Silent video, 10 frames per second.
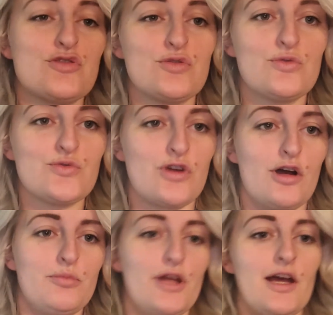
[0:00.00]
to
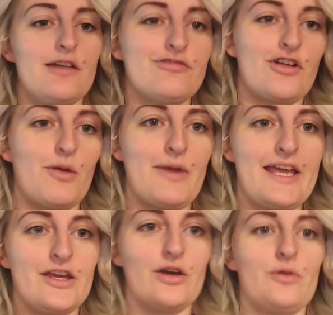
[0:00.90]
draw blood from
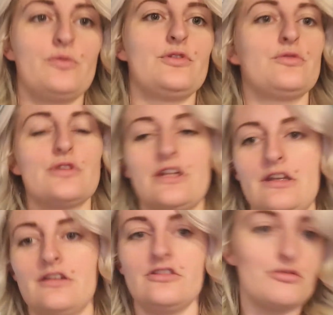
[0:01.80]
a goat. You
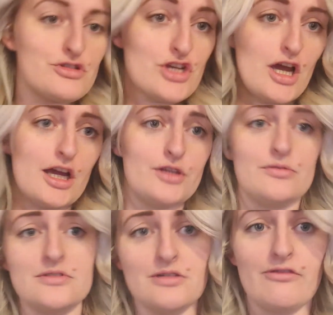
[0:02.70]
can do a jug,
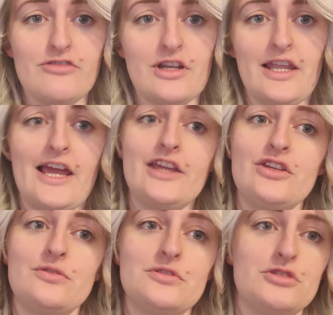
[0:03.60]
you can do a front leg,
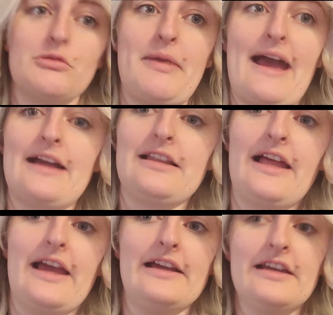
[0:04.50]
you can do a back
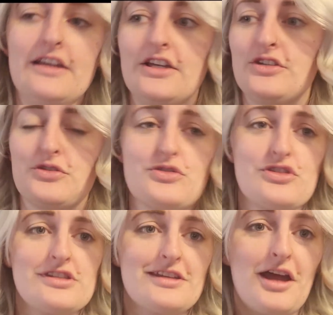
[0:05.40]
leg. There's
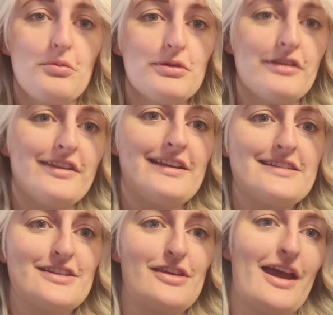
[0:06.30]
just a couple of
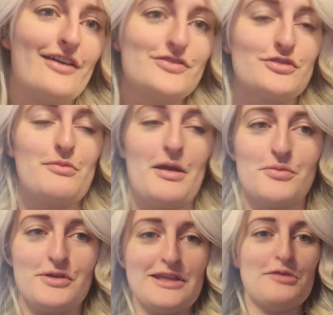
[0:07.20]
things that you have to
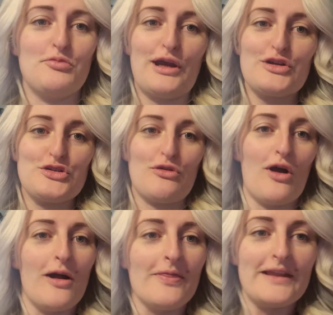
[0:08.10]
remember. Keep pressure
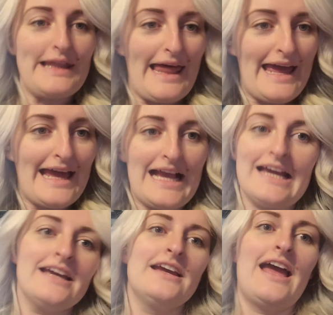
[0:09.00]
on the
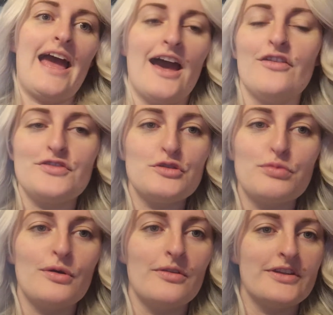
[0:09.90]
leg after you
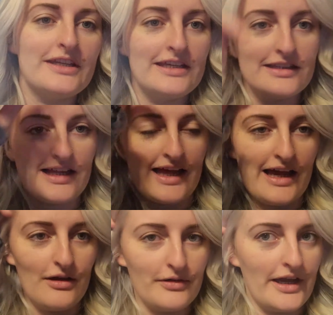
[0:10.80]
pull the needle
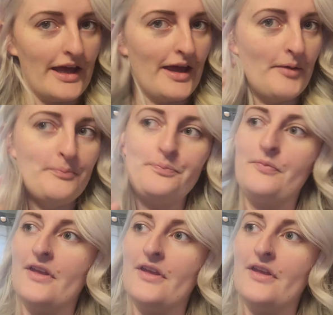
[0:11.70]
out. Um,